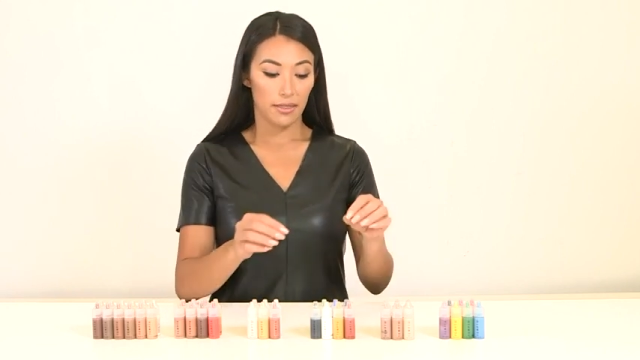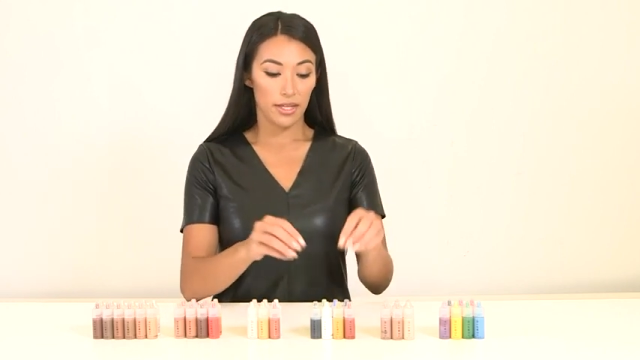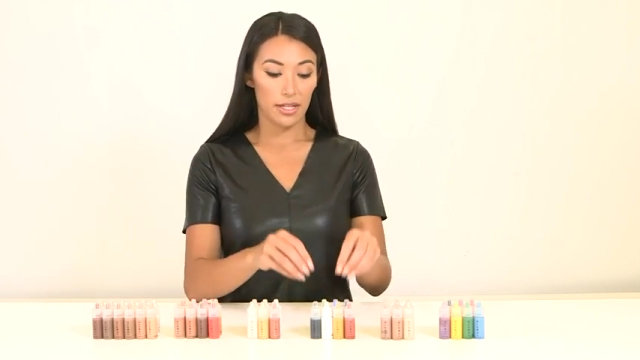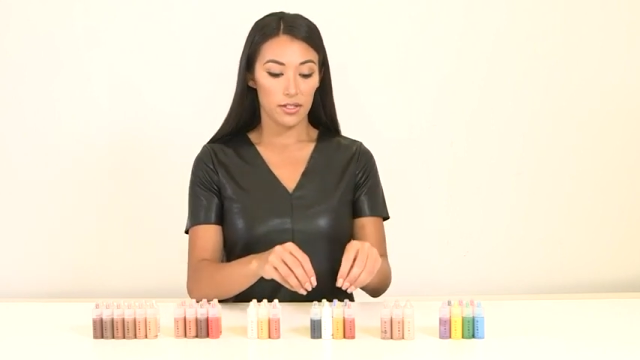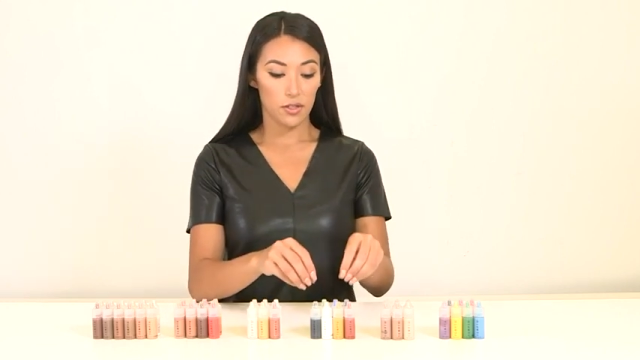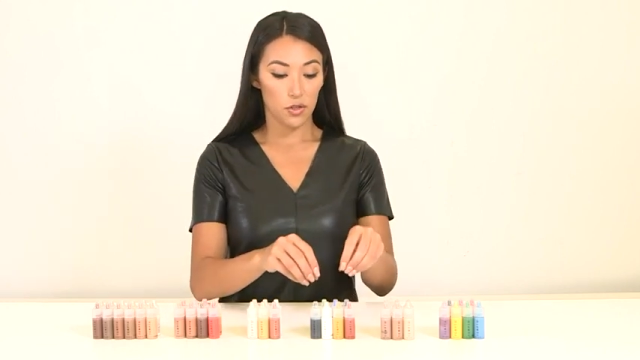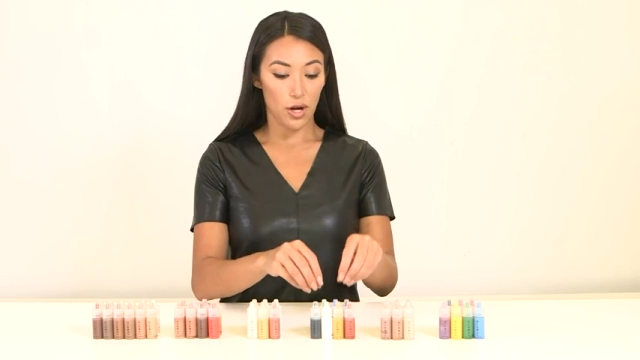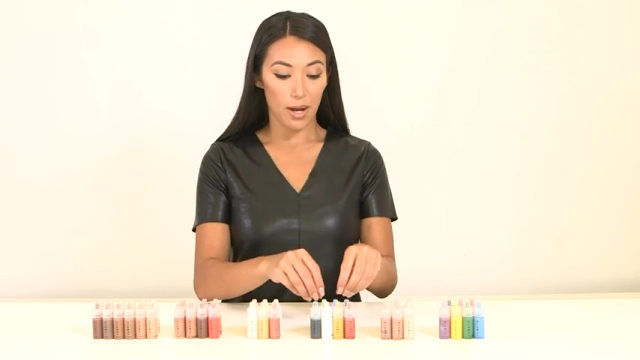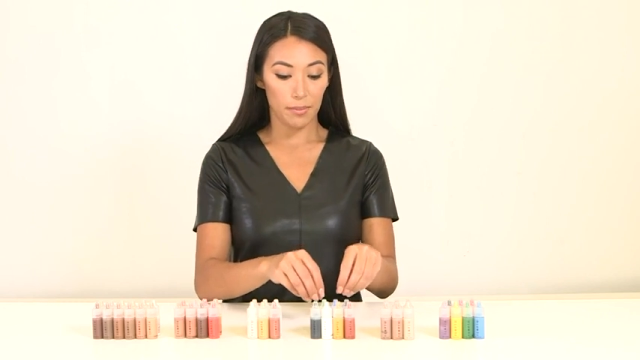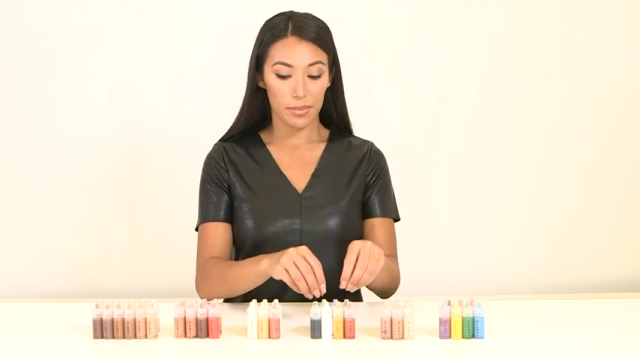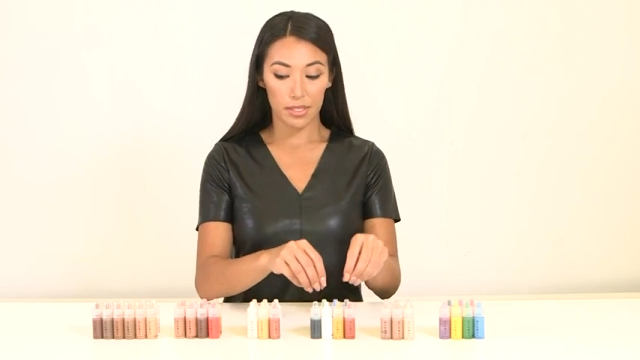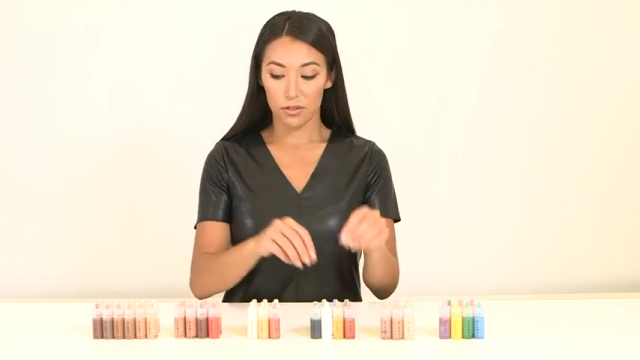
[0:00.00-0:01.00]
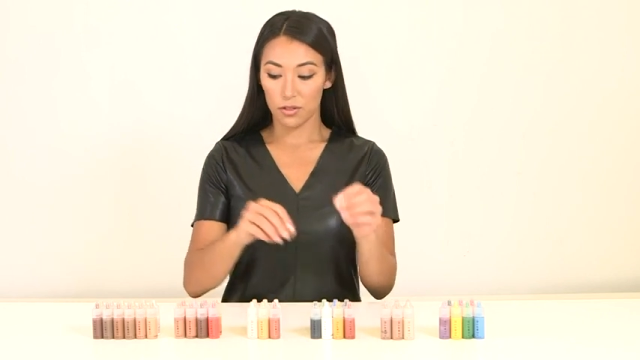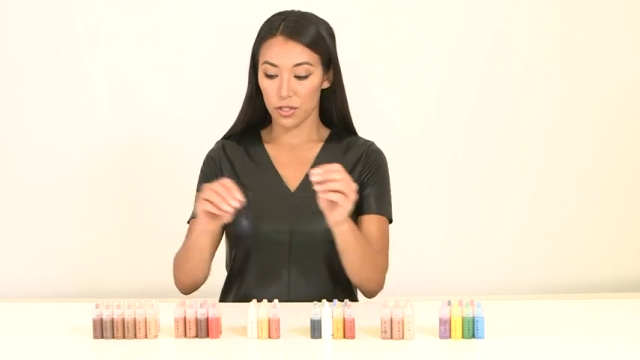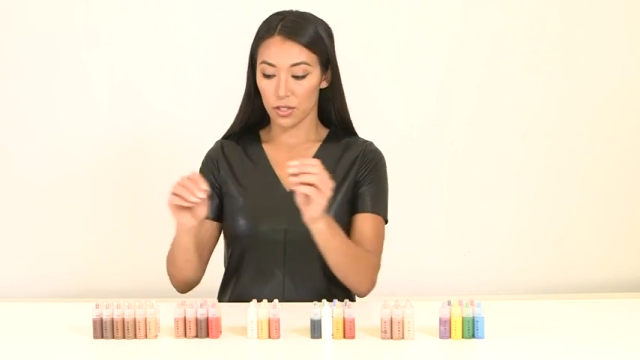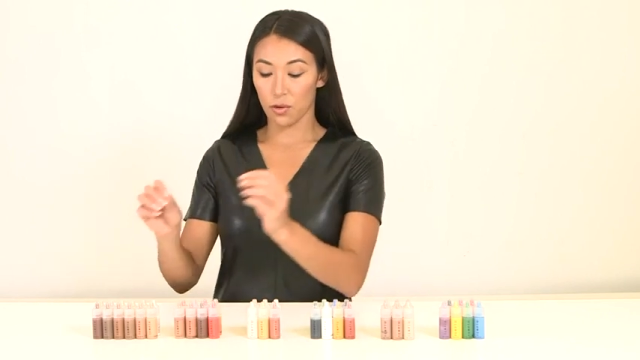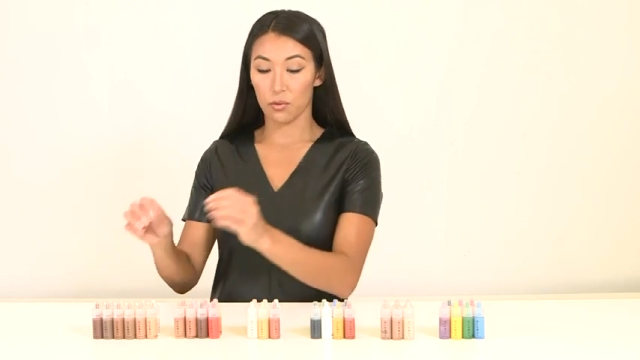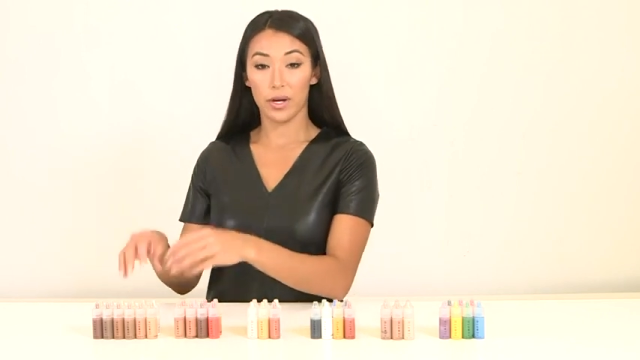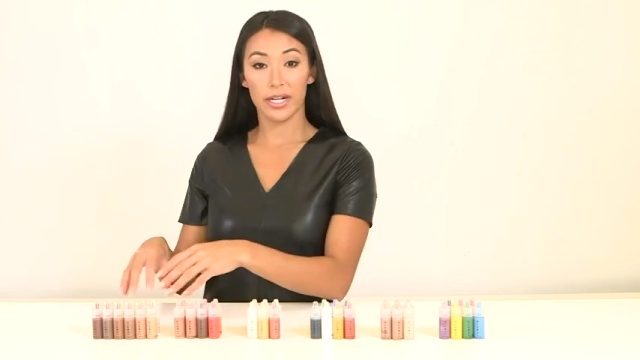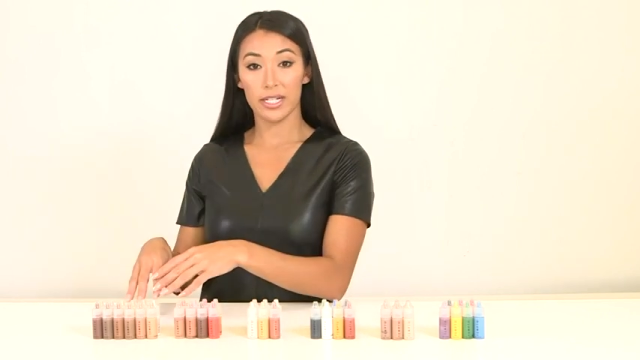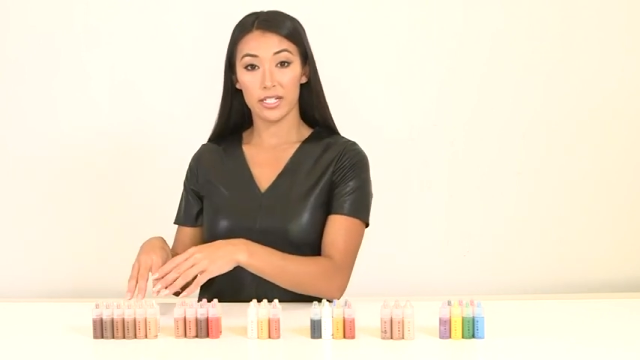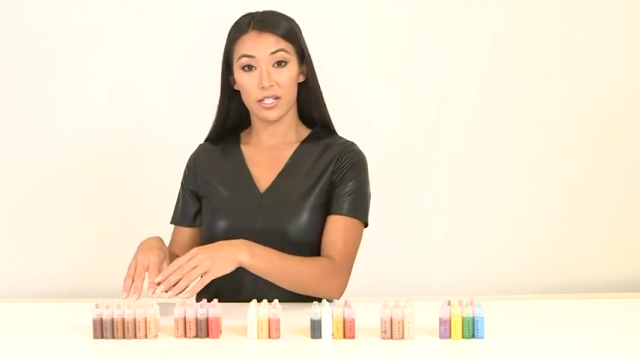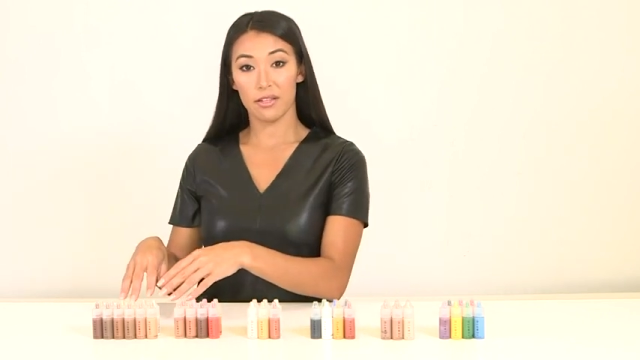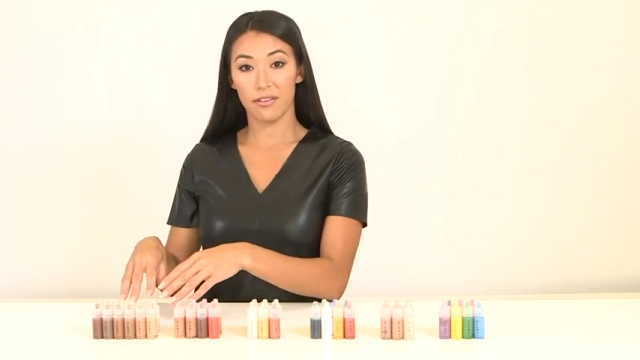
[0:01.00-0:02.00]
these drops just go right
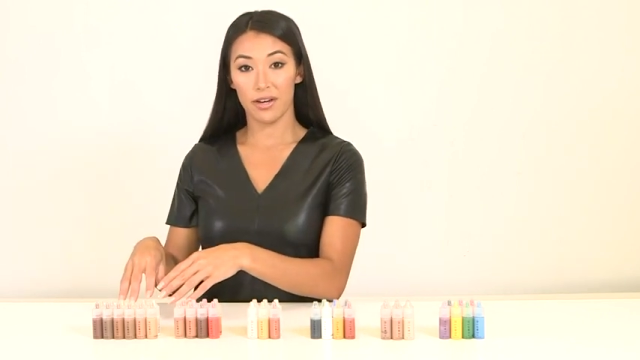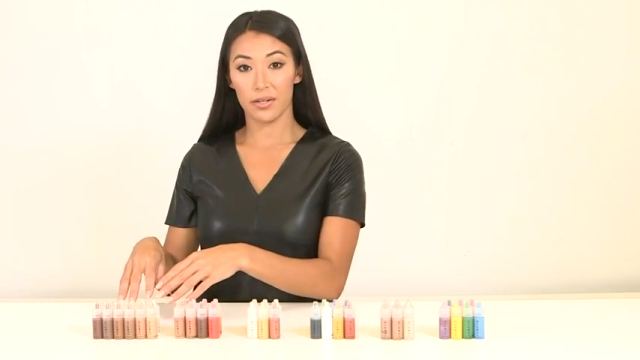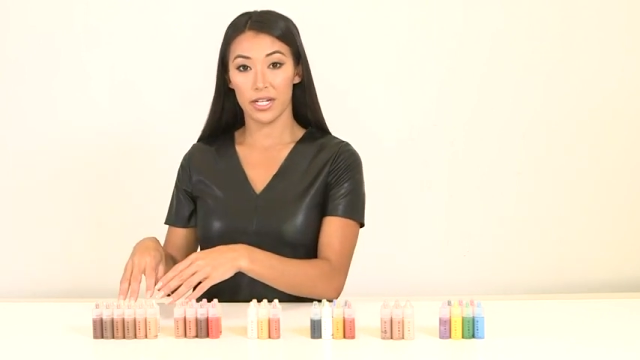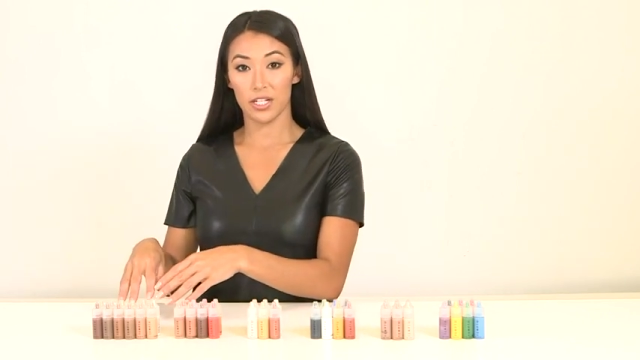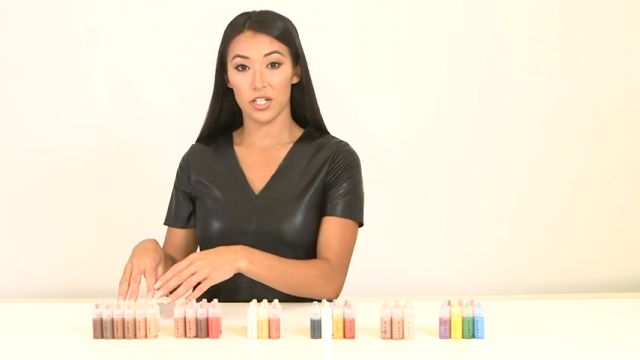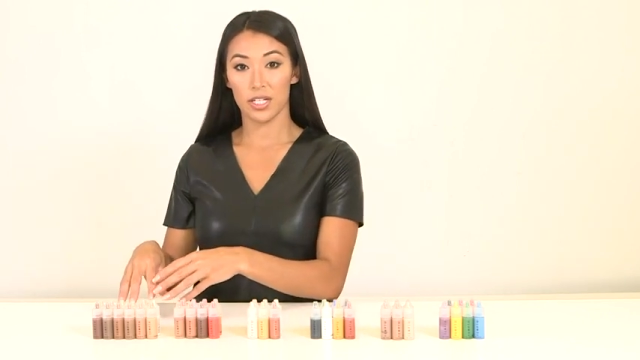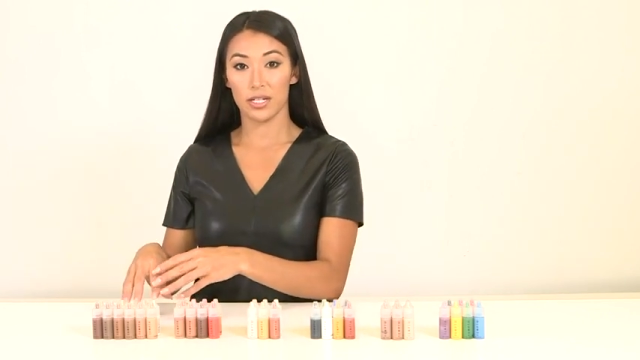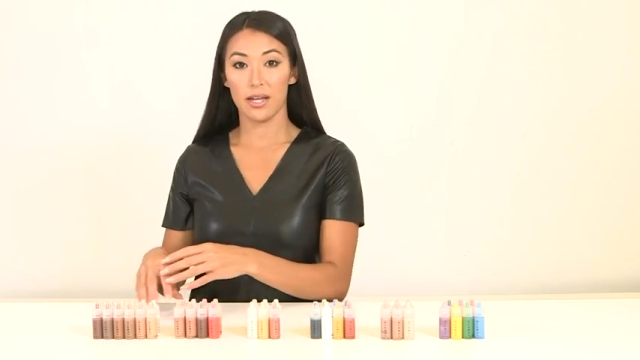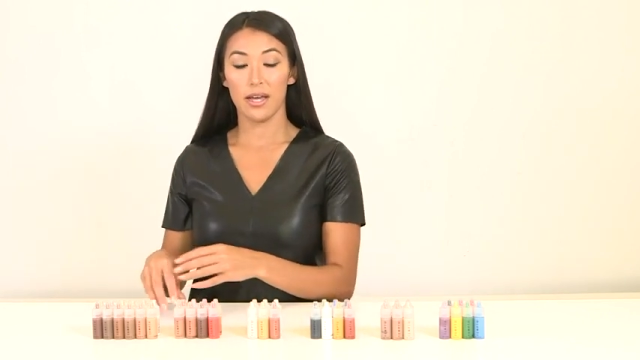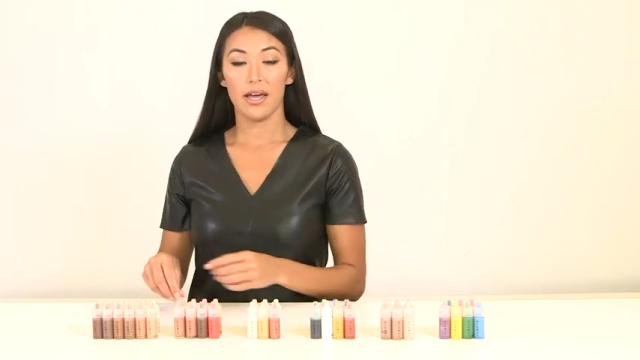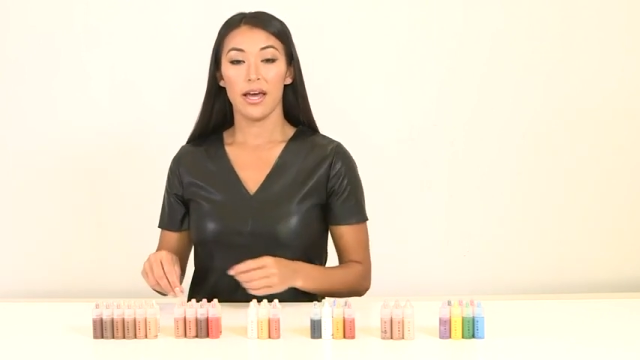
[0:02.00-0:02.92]
into the foundation